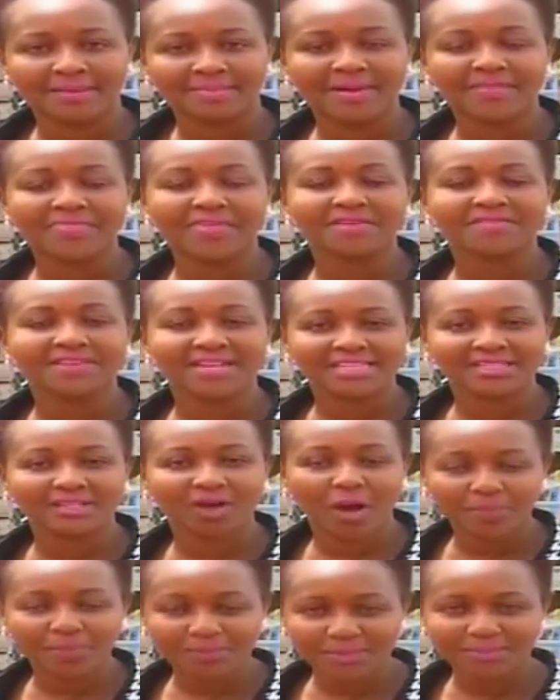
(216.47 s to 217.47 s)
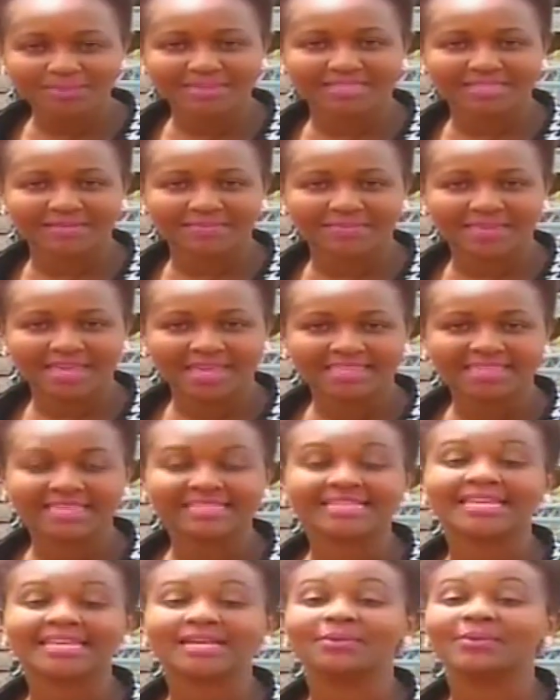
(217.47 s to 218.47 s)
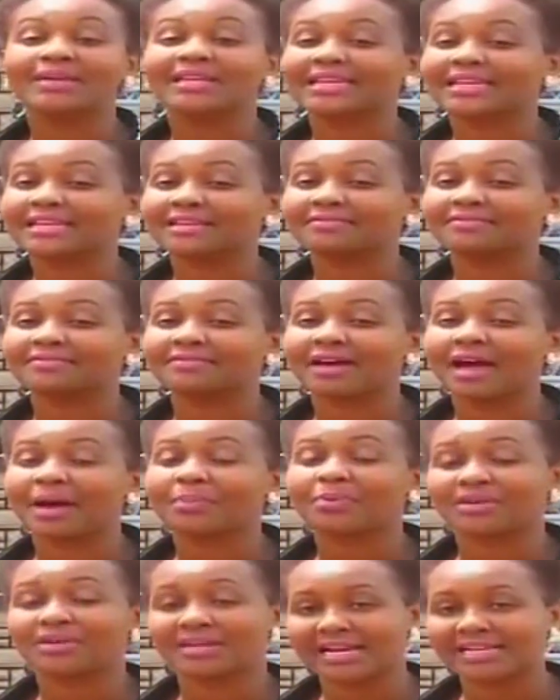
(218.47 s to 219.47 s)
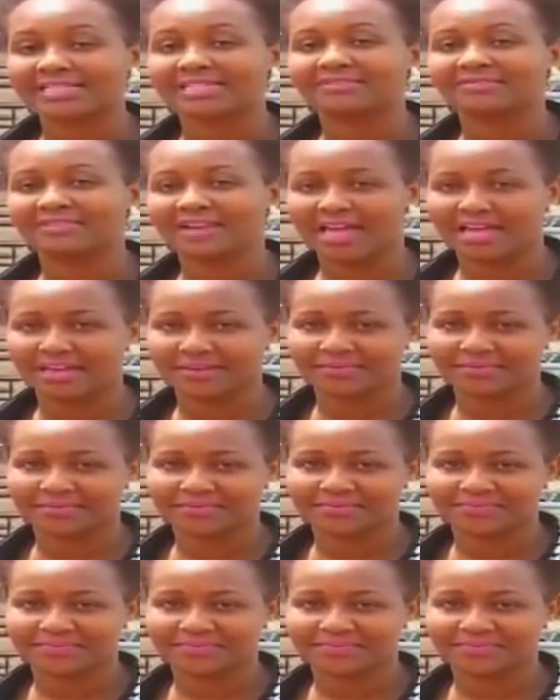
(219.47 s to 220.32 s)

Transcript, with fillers: but there is optimism that he will live a productive life.